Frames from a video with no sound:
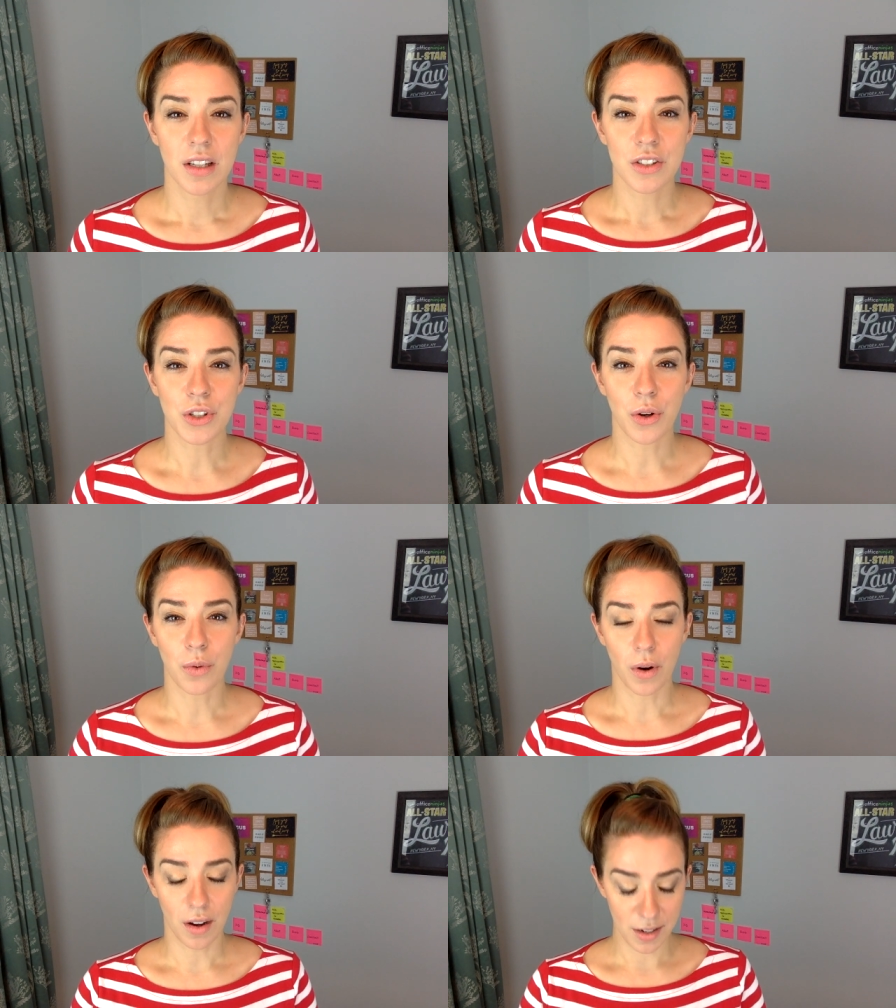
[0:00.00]
So,
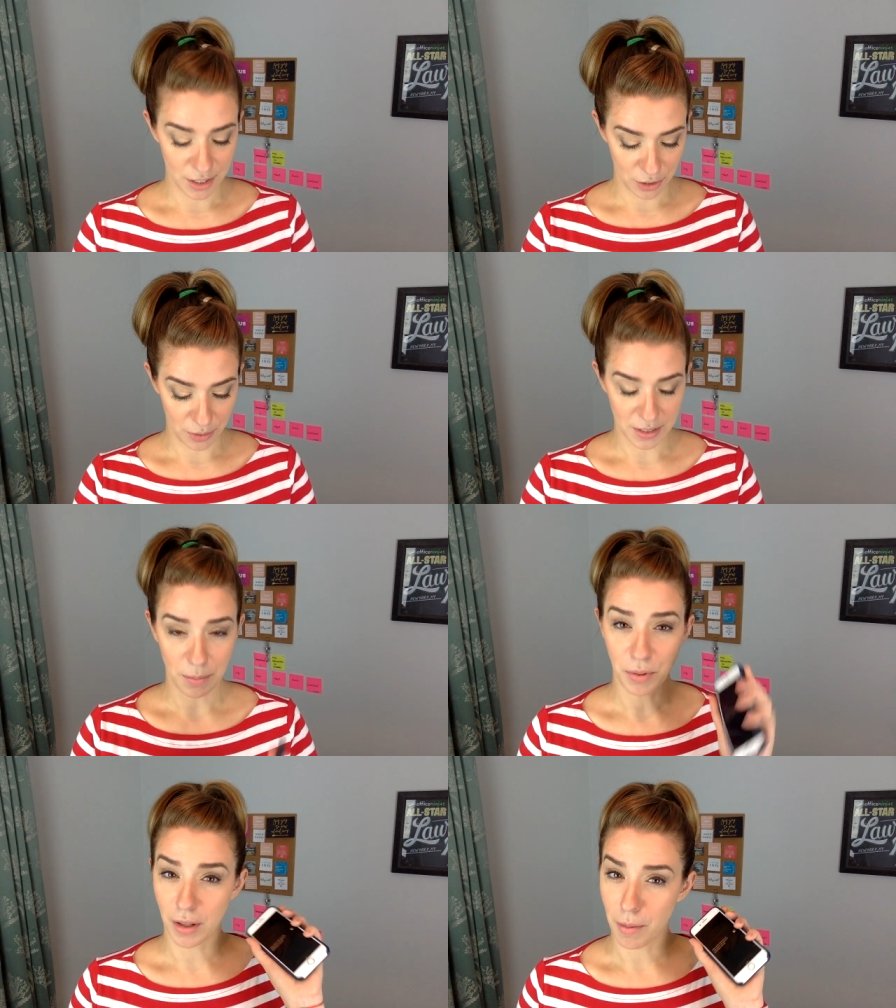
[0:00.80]
what I do is I
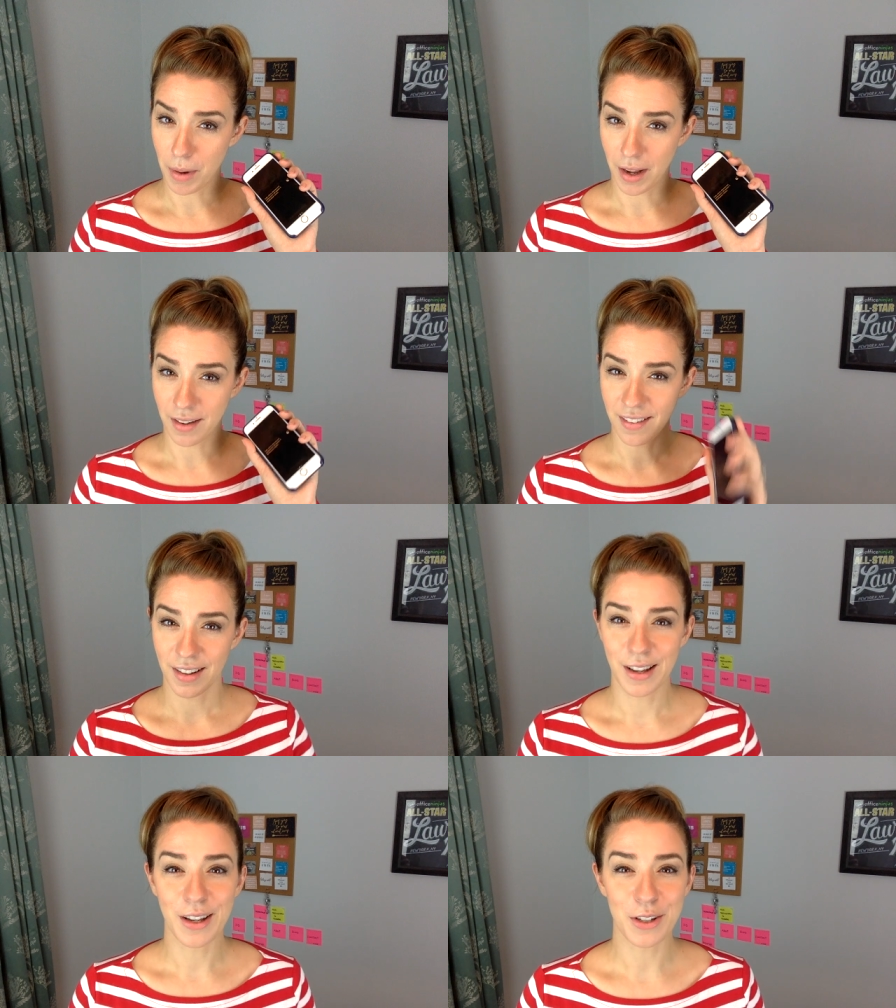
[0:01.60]
pull out my
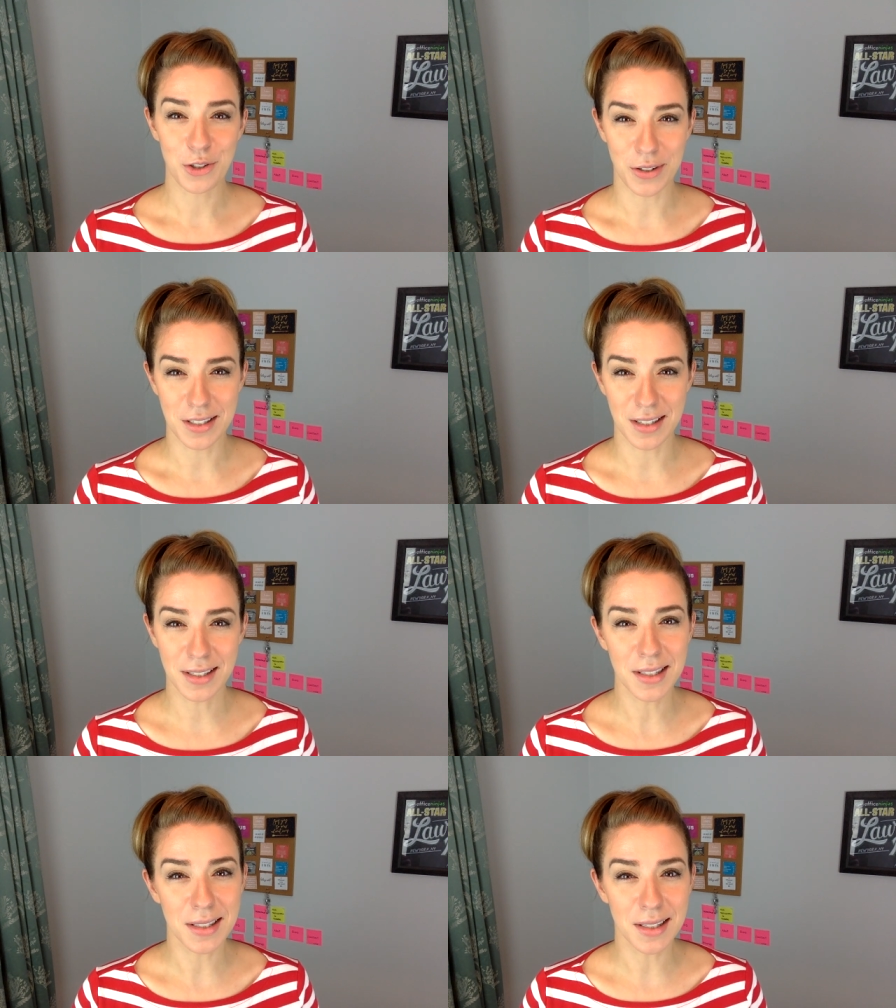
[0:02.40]
trusty
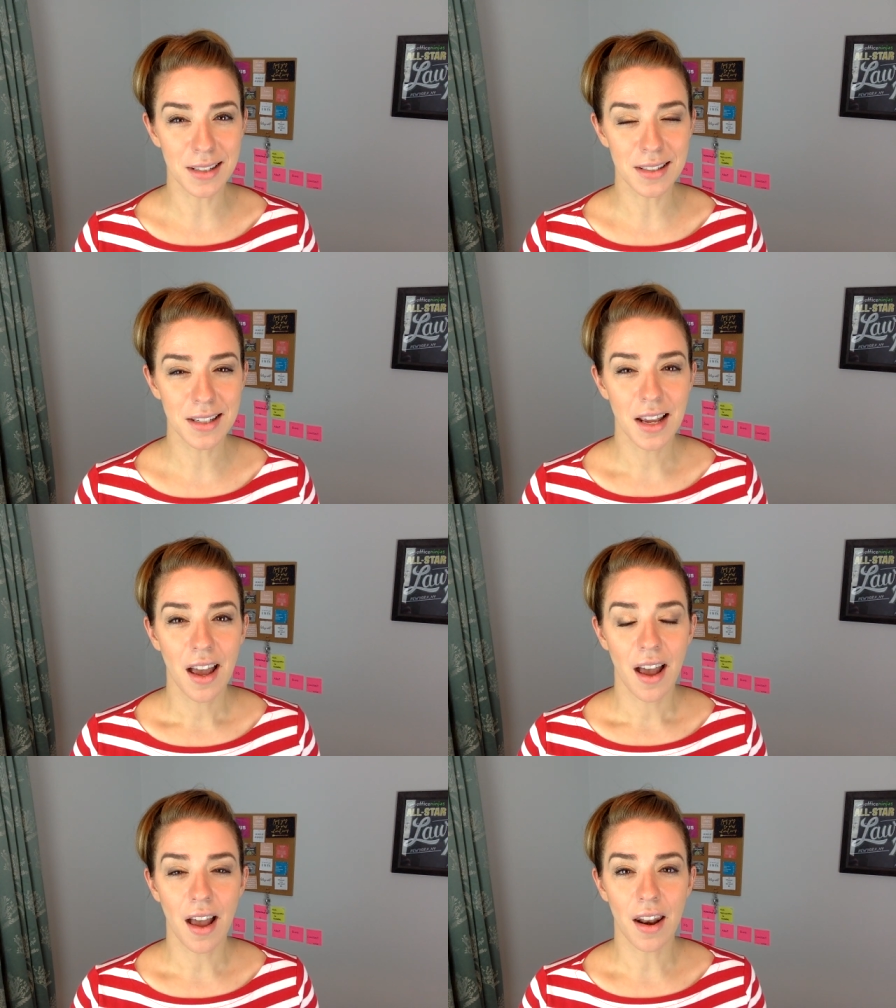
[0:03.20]
assistant
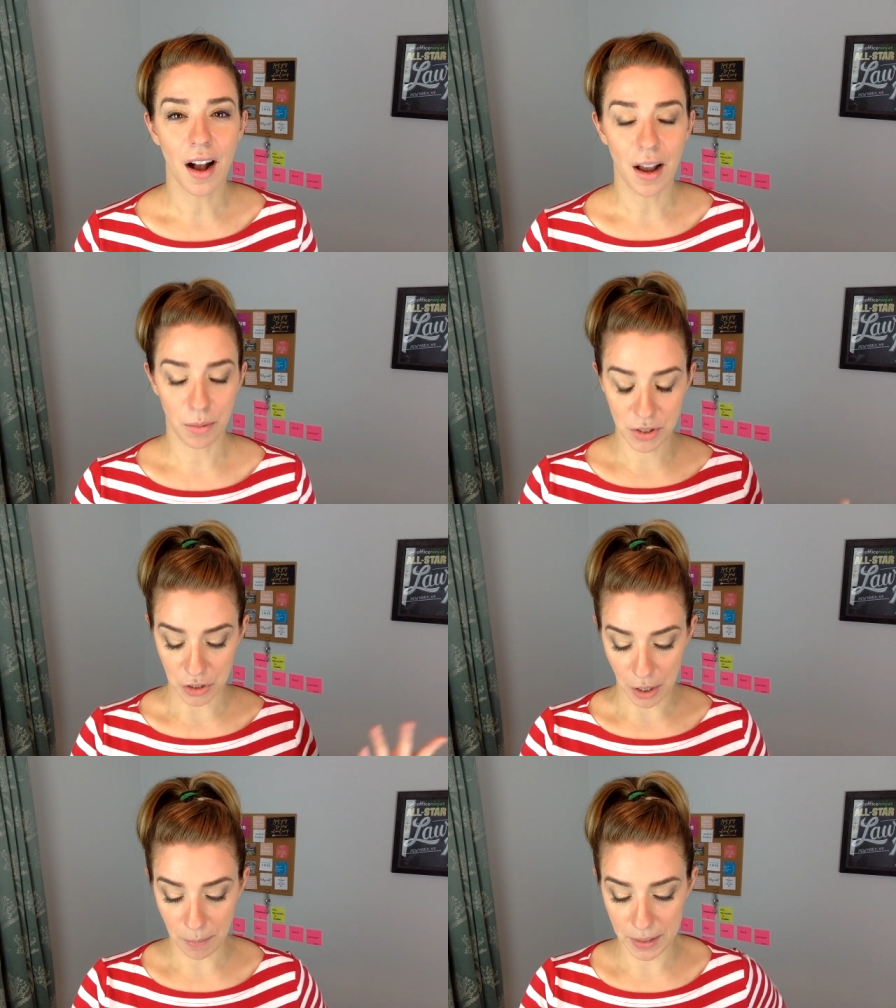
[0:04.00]
and I will
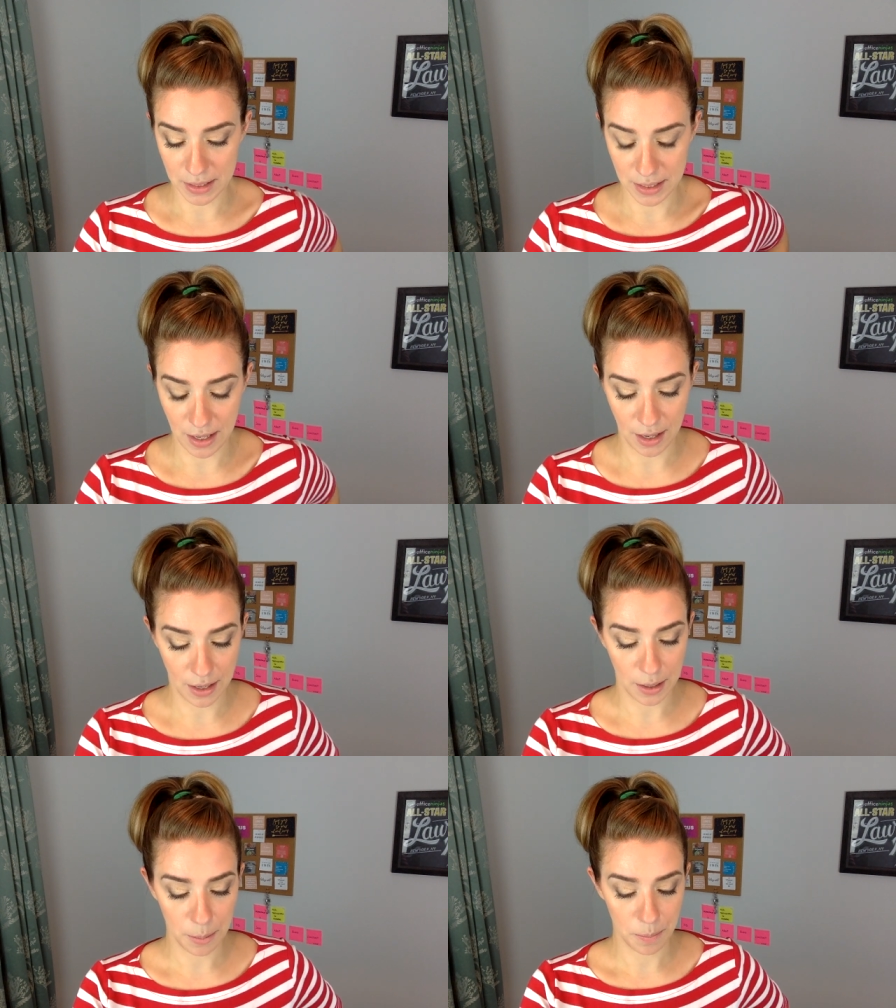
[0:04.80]
stop and
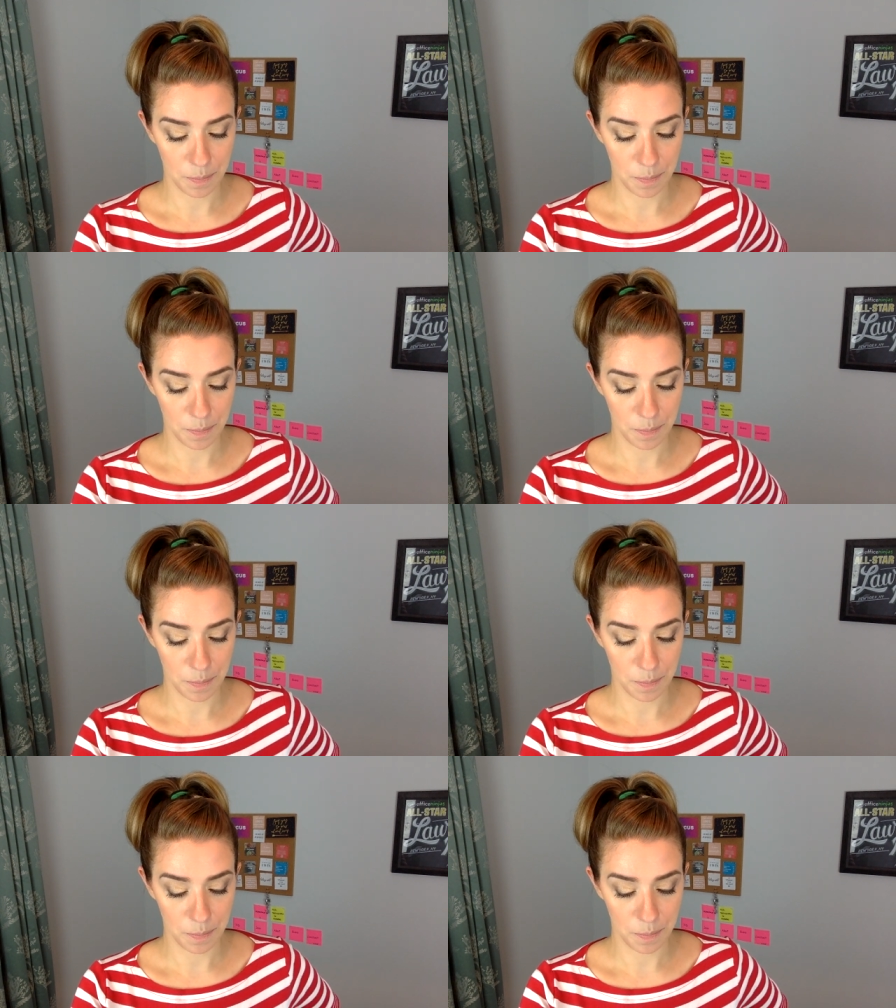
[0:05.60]
say,